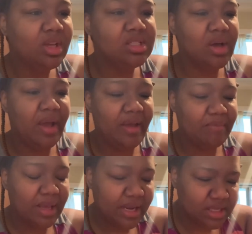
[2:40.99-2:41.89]
So I have
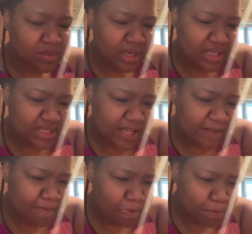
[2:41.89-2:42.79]
my next one at 10.